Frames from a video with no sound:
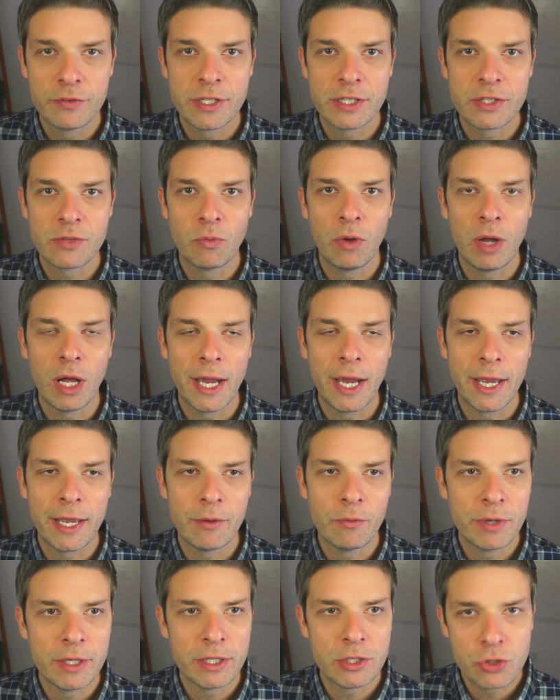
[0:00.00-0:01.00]
That's why
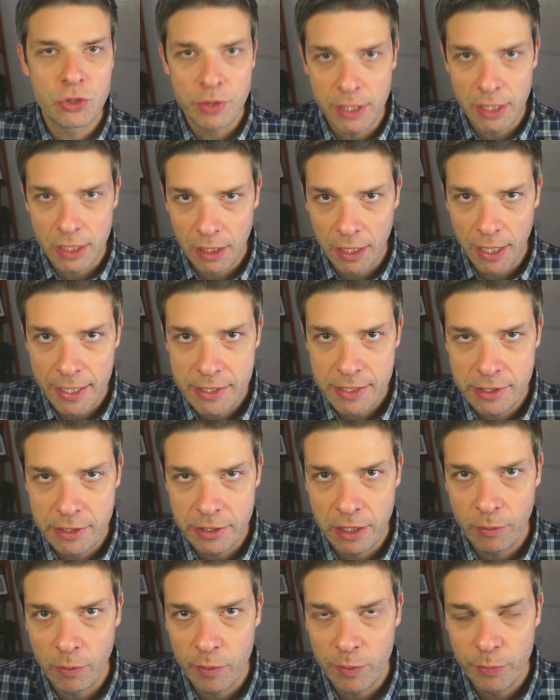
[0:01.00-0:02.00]
we treat clients as our
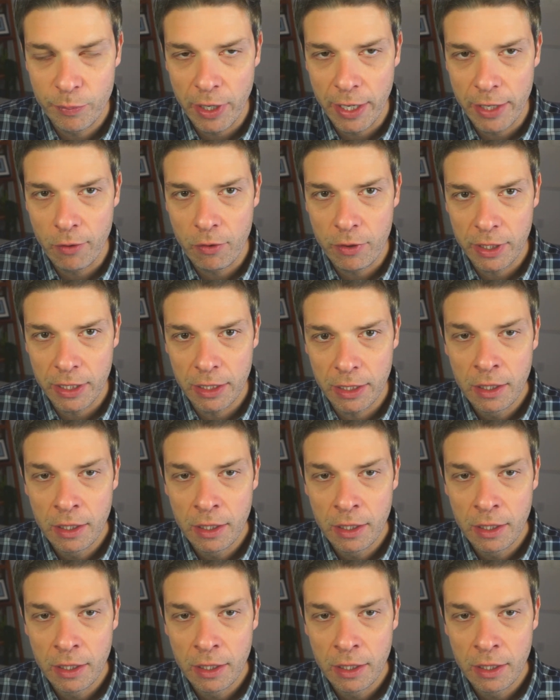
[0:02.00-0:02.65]
number one priority.